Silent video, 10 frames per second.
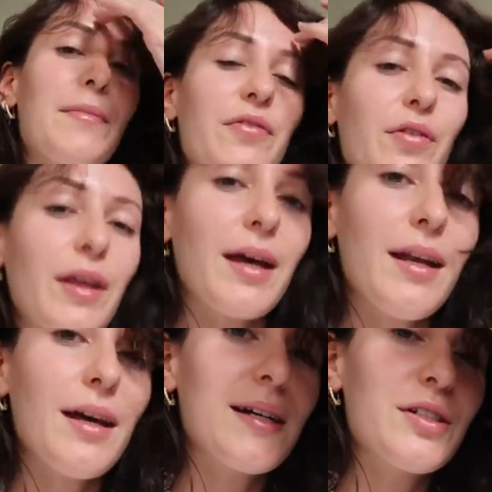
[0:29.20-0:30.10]
But before
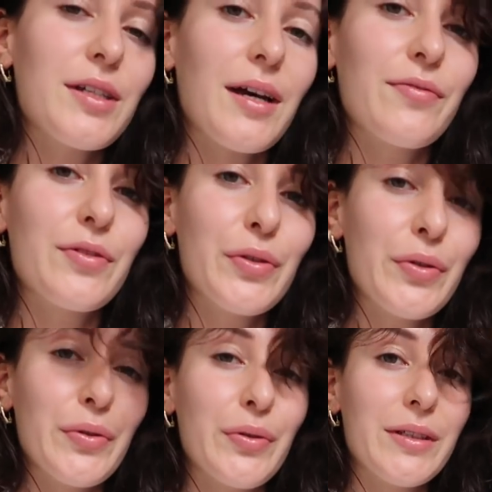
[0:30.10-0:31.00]
then, I just have
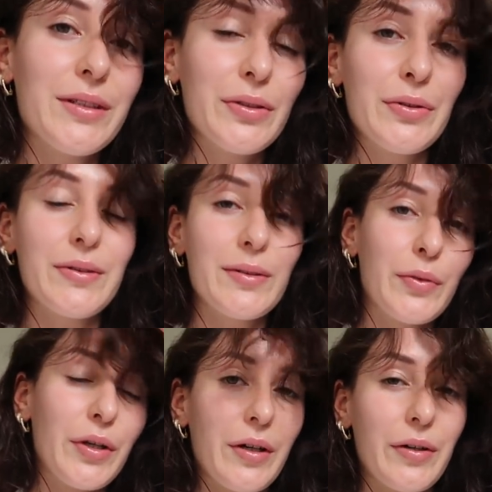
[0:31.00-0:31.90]
to do some
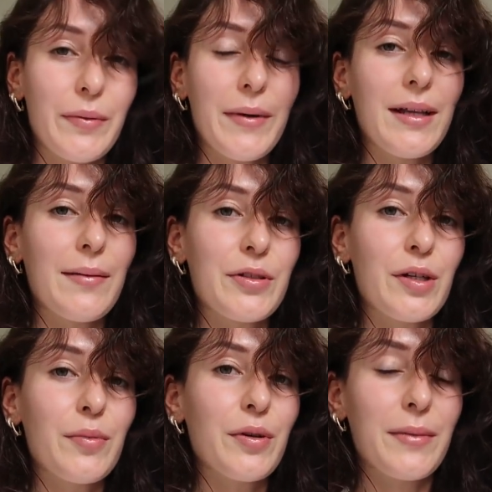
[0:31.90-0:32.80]
work on my
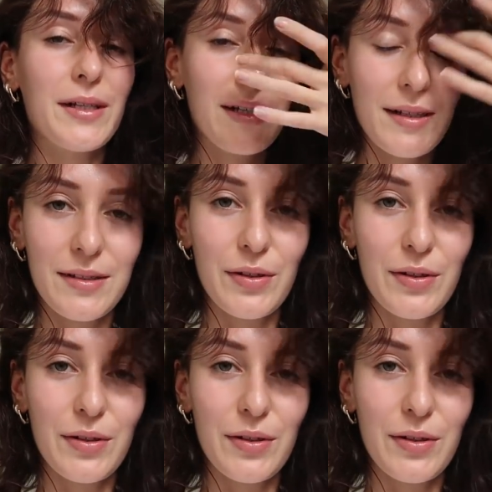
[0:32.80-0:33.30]
laptop on my days.